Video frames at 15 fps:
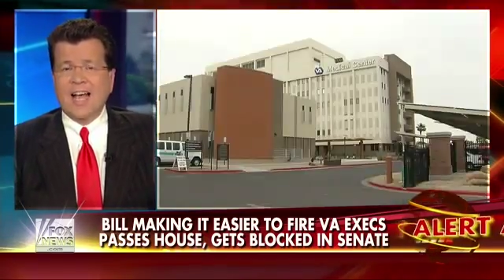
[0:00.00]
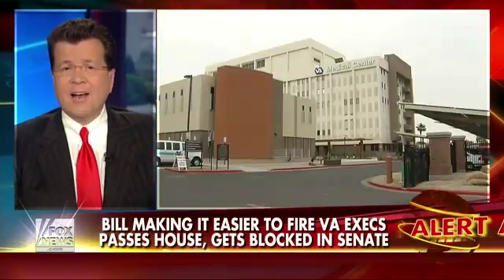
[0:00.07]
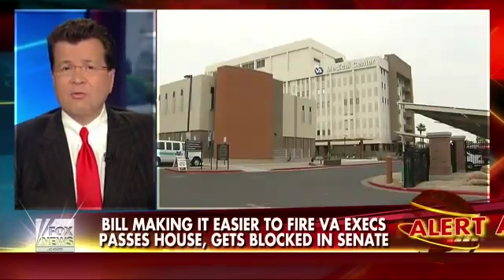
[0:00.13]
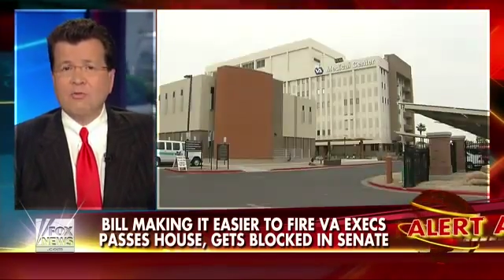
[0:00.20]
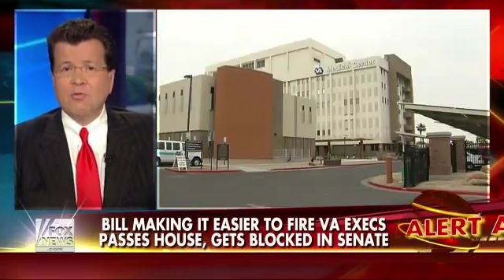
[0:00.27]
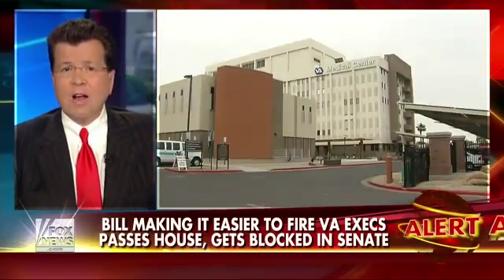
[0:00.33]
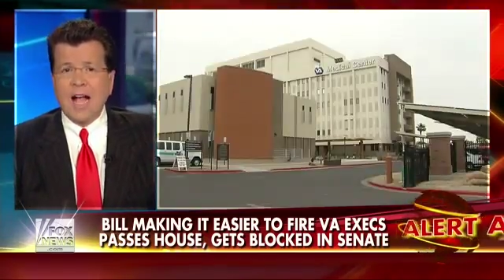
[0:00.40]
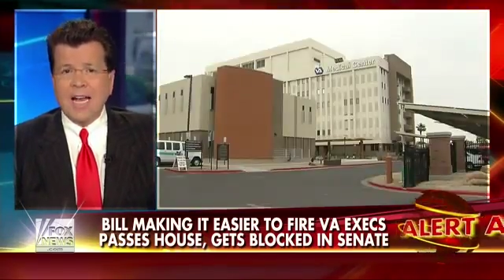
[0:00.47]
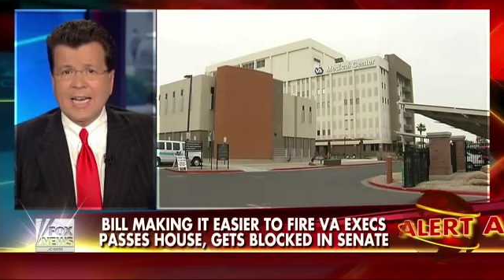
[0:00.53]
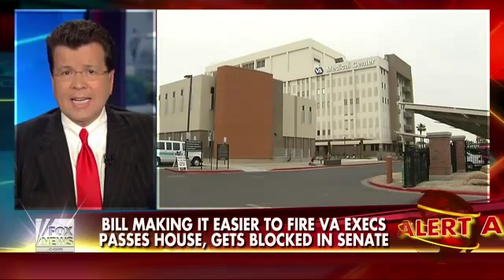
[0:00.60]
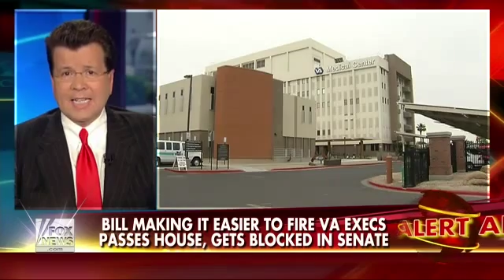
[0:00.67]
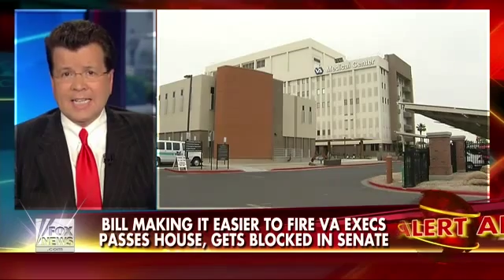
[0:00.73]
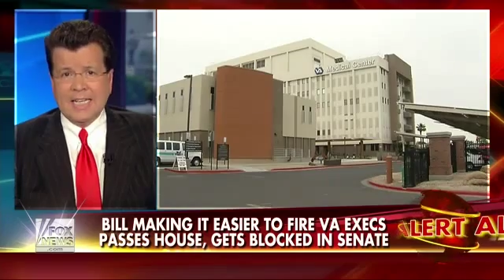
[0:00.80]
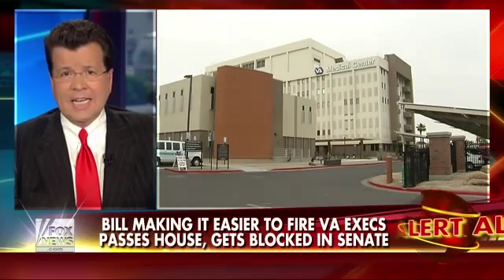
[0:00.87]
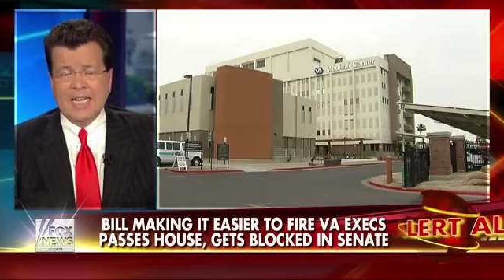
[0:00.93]

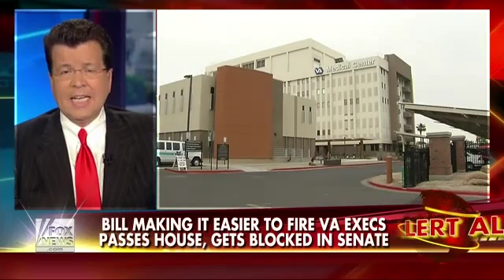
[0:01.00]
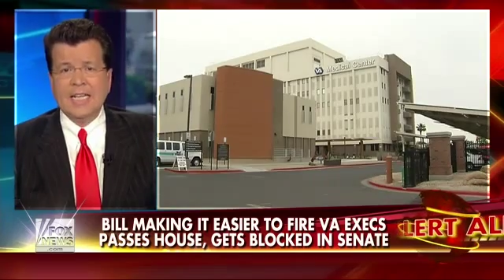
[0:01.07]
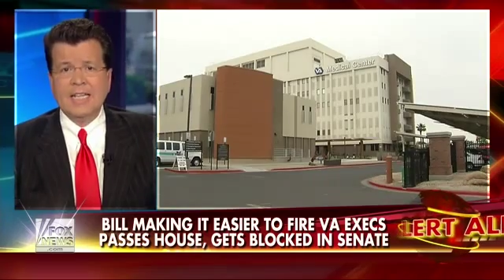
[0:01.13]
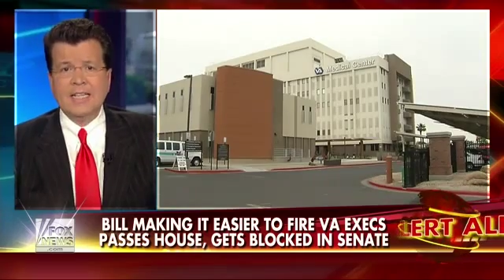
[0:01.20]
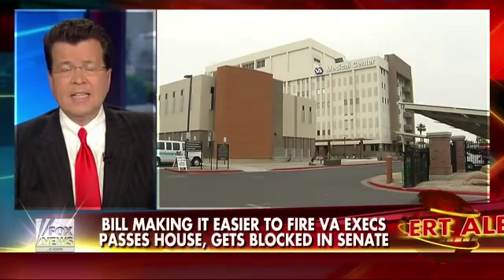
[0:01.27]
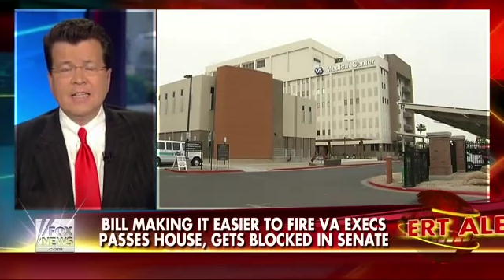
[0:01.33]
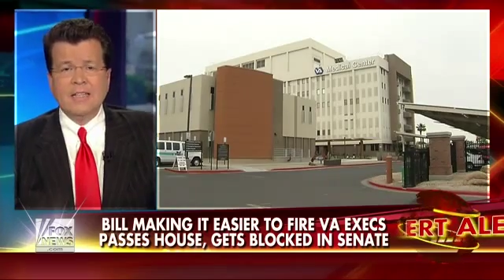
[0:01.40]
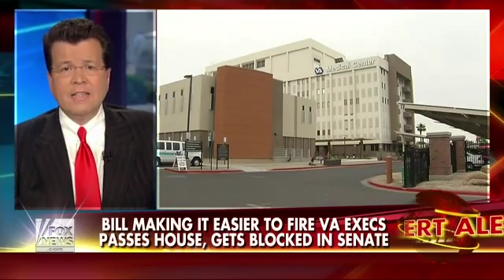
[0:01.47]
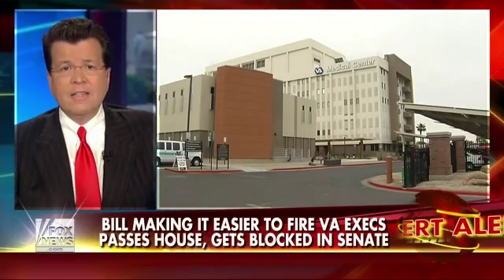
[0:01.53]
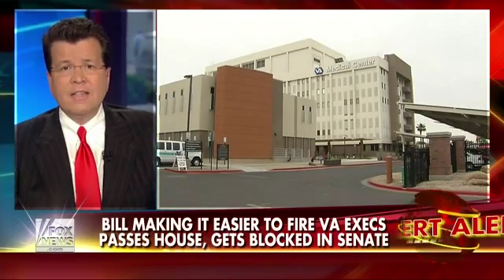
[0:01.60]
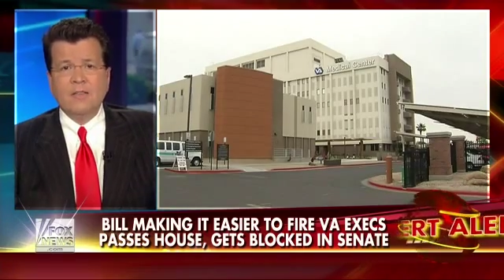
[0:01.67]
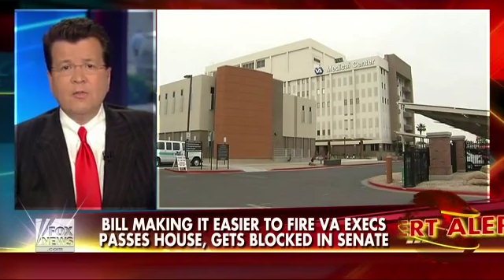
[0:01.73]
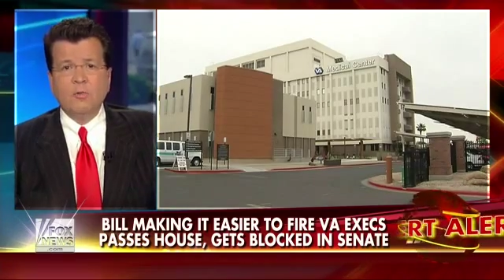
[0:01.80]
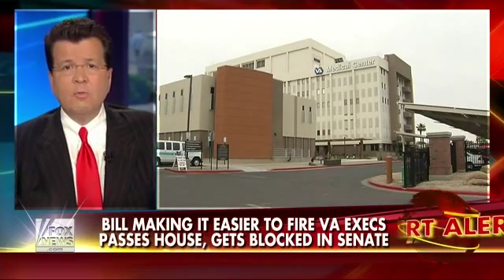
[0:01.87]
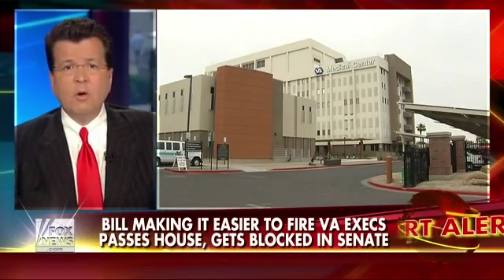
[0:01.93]
Ironically,
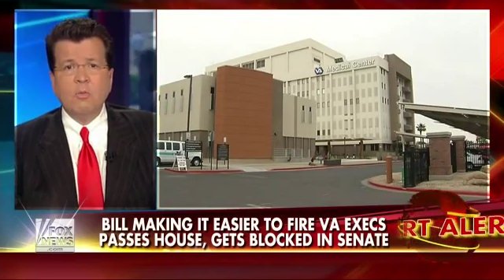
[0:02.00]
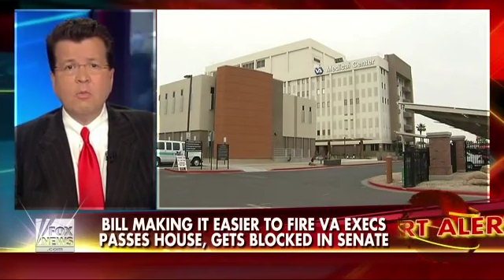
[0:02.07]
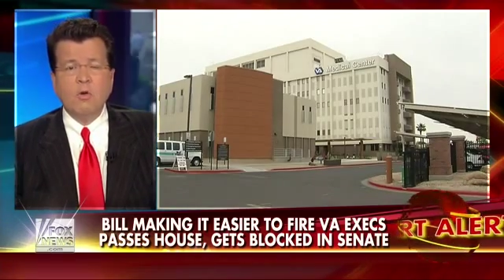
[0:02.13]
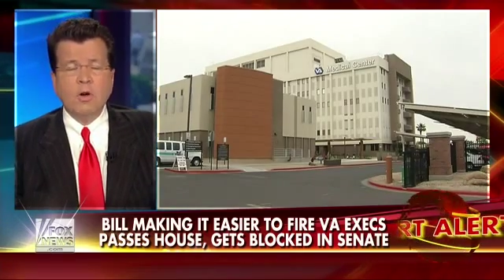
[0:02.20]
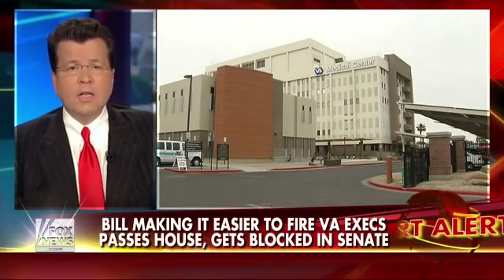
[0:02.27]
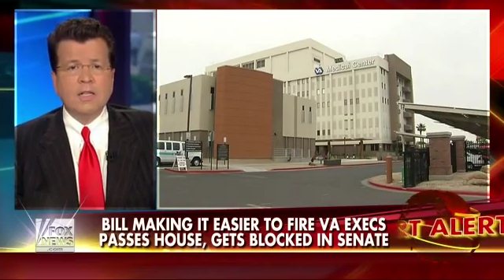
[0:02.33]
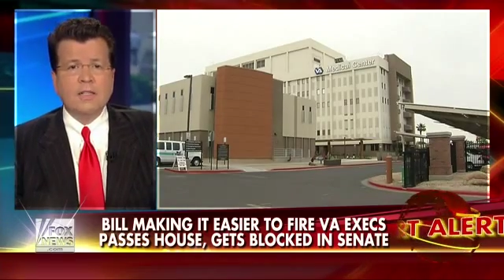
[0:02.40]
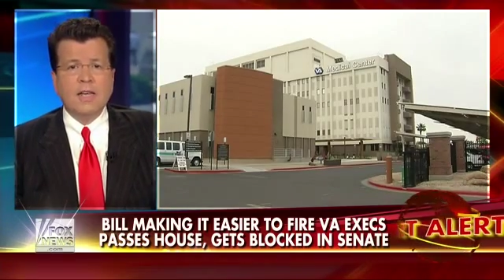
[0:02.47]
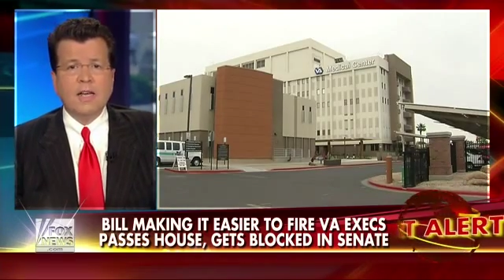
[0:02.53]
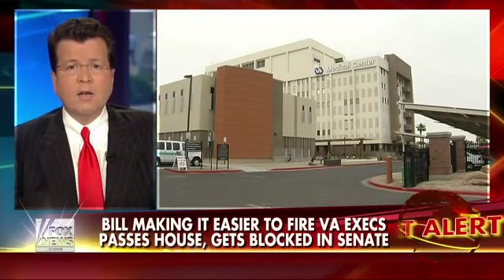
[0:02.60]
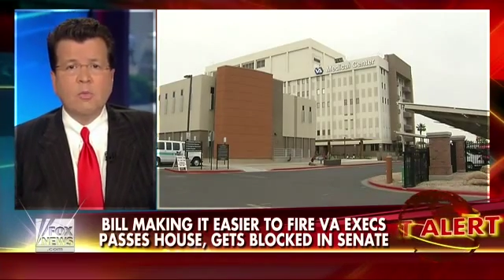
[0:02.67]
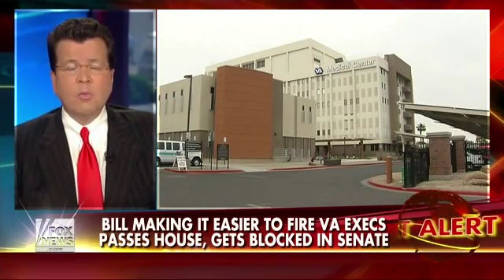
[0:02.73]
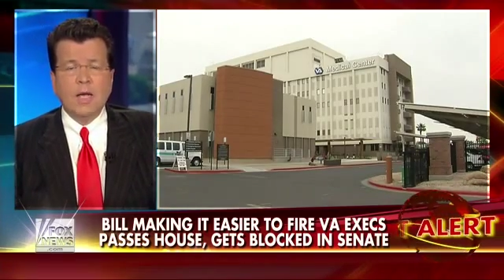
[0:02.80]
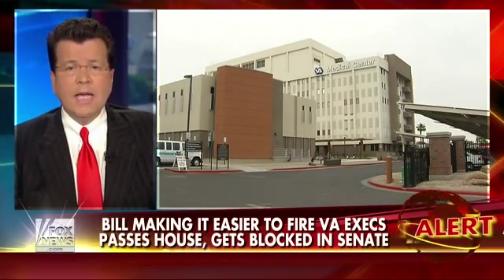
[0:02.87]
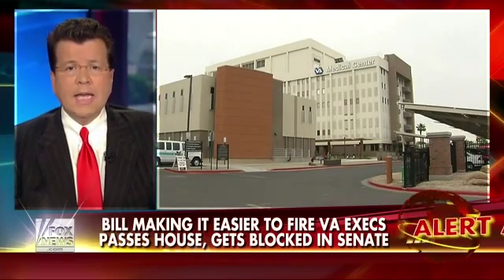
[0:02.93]
this Memorial
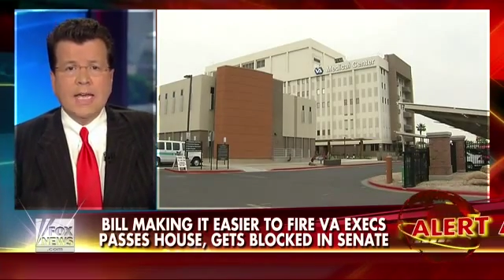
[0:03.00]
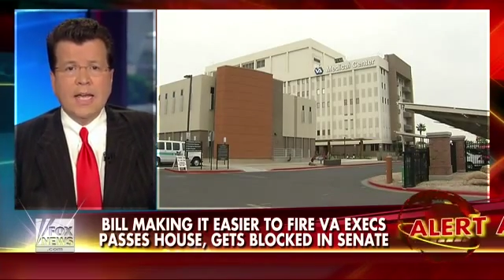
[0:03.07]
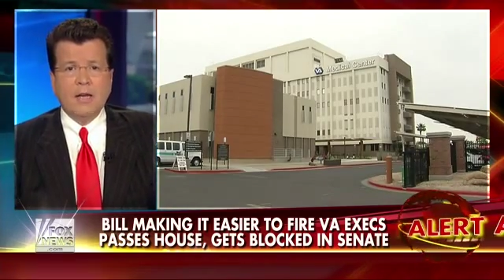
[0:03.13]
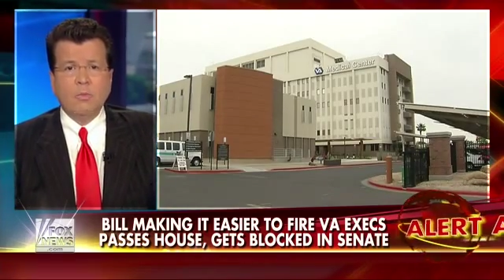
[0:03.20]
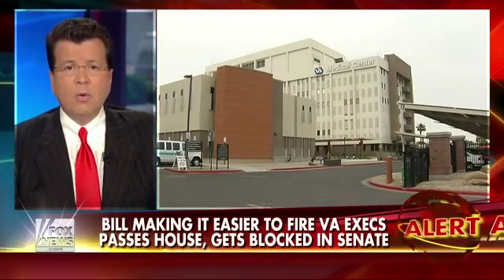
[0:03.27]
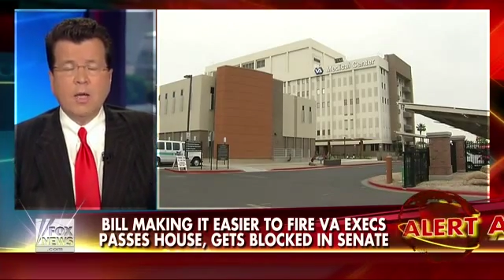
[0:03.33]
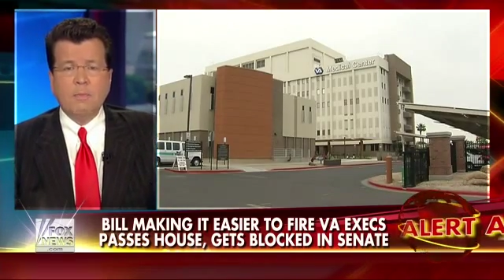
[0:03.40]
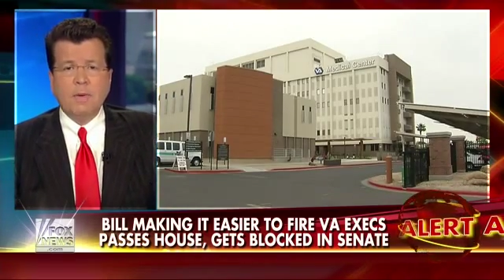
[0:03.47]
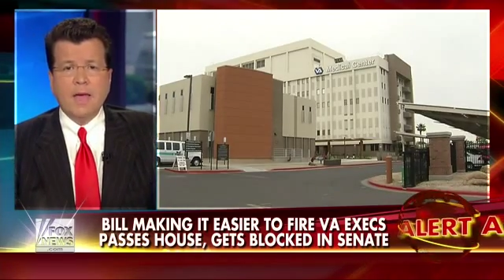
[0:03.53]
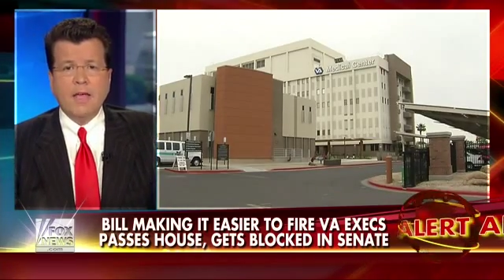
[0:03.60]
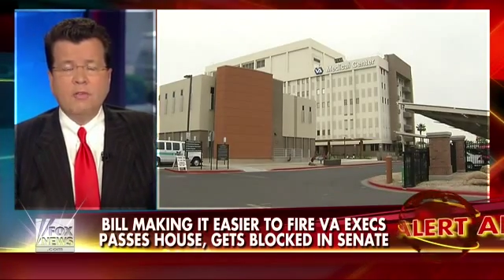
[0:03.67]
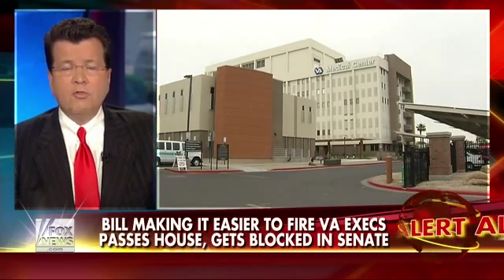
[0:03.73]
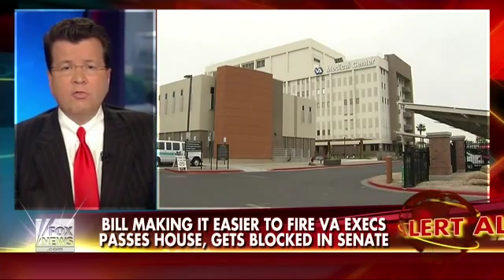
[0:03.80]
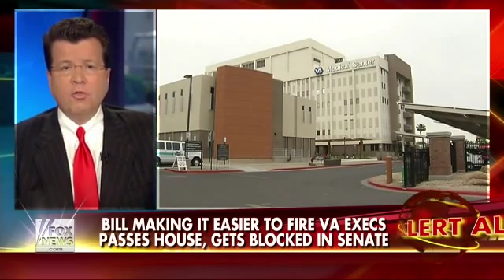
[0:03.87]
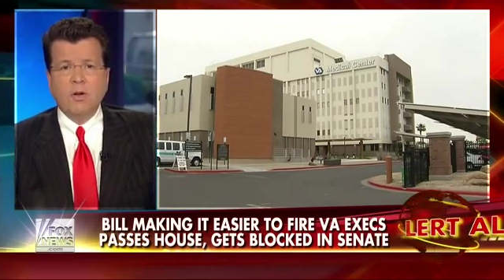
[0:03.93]
Day weekend, we
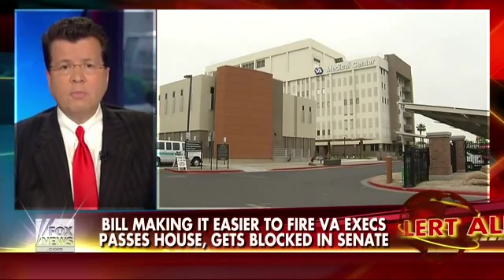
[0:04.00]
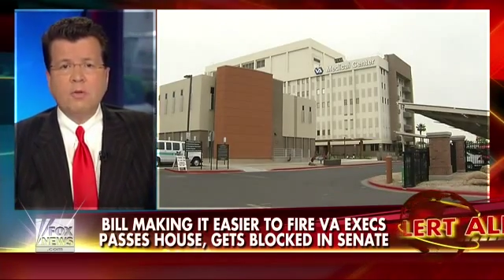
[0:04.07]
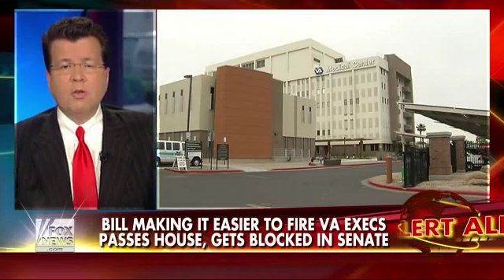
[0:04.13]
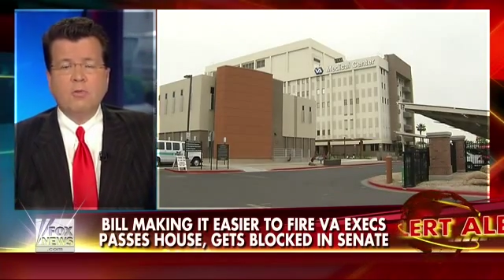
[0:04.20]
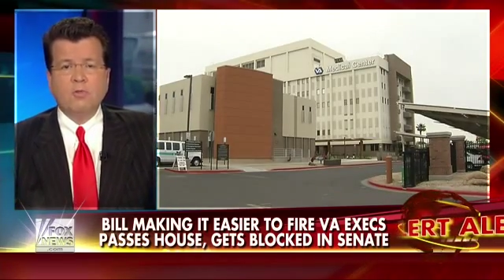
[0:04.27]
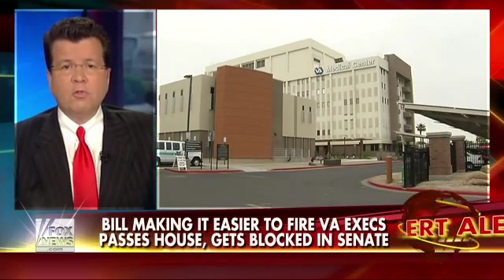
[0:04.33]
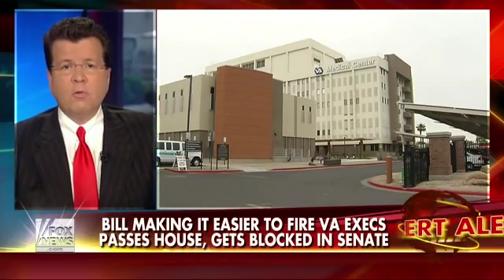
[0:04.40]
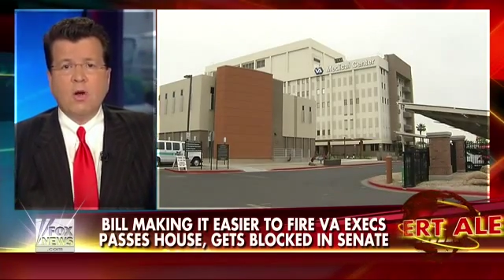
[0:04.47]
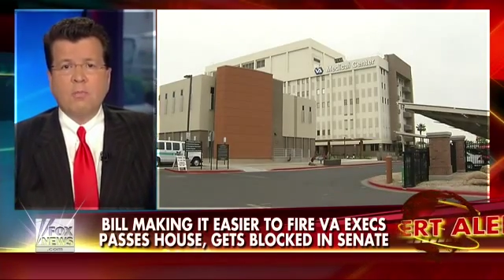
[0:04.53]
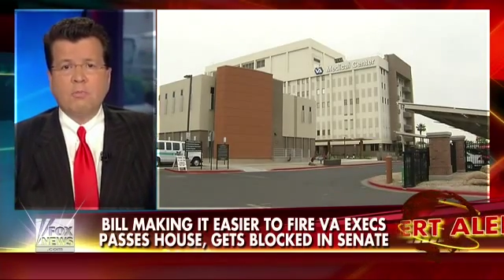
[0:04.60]
pay tribute to our